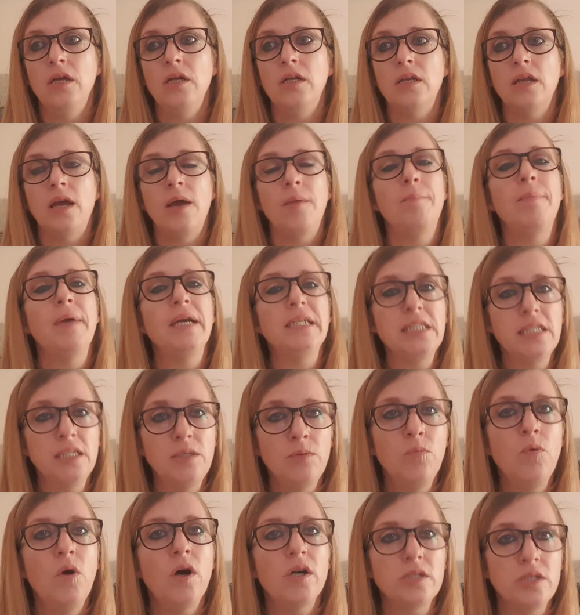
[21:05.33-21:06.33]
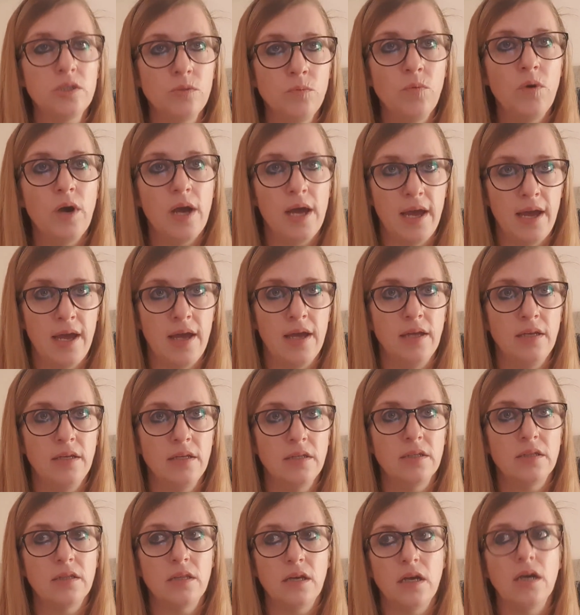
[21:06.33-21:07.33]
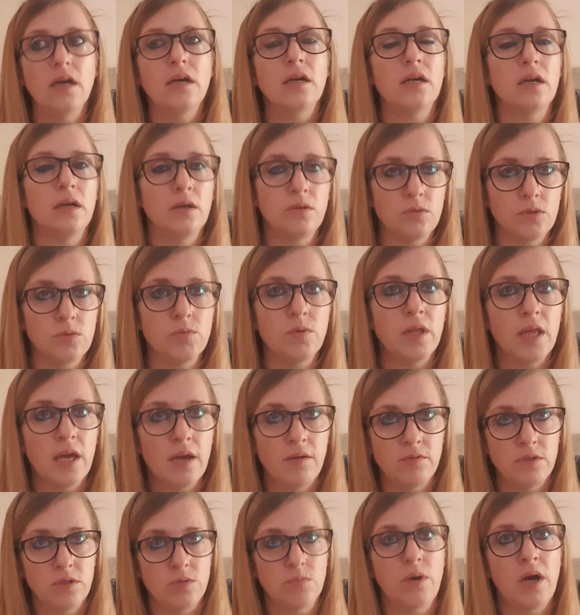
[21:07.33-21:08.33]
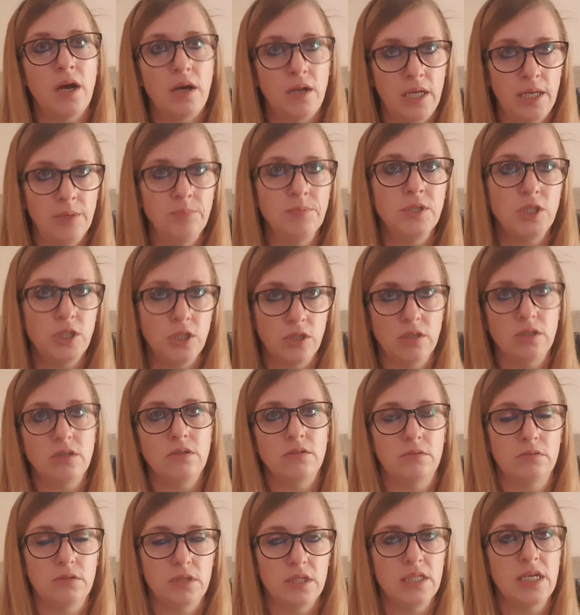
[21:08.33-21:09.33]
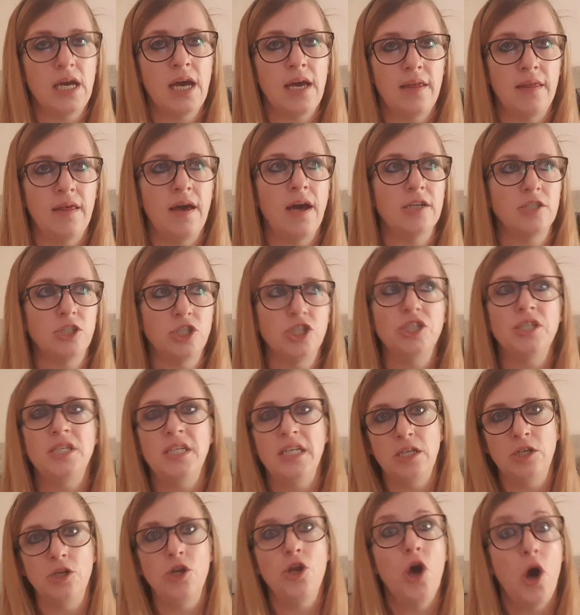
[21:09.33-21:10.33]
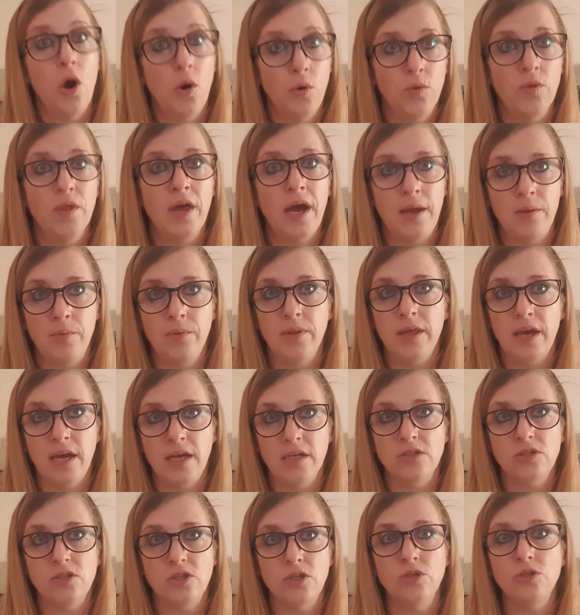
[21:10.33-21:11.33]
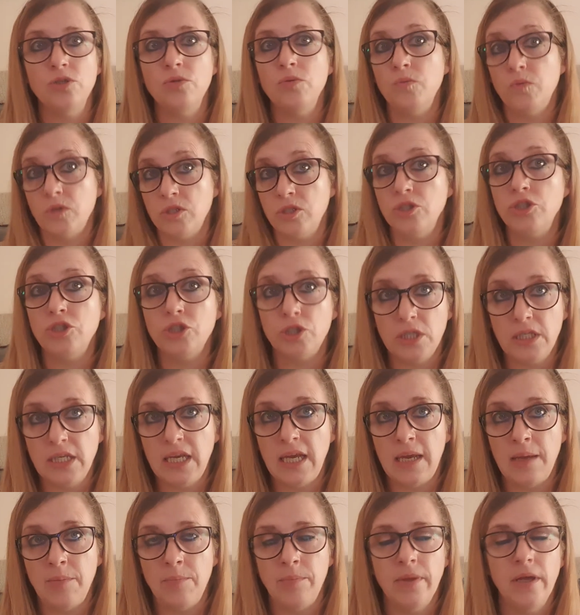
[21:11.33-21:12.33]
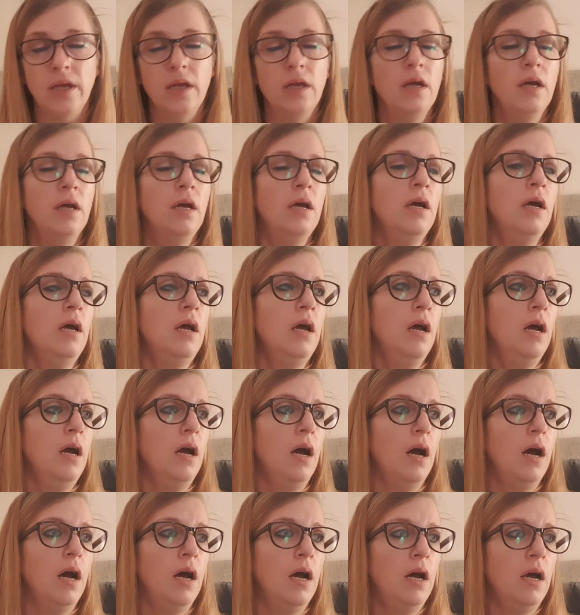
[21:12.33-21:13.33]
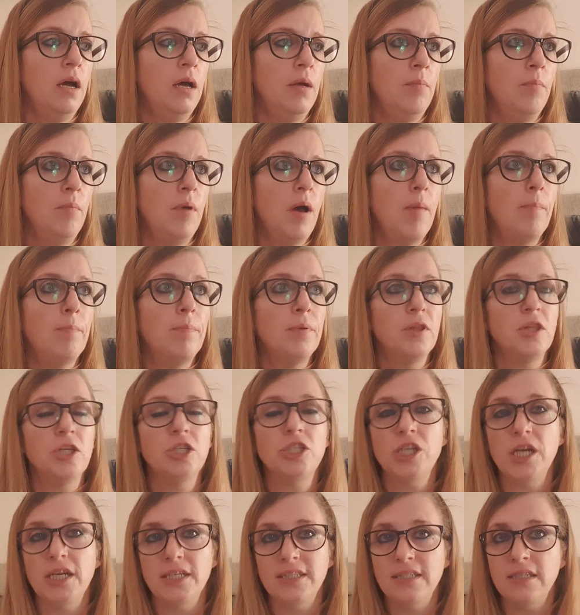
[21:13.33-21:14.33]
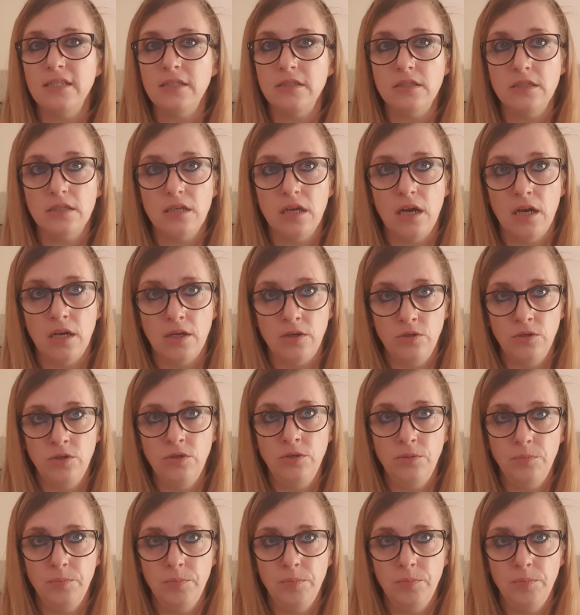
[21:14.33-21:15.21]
Now, Betty was aware that her girls were there as well. Let me just say that. She did know they were there too, so it wasn't just him. But the check didn't turn up.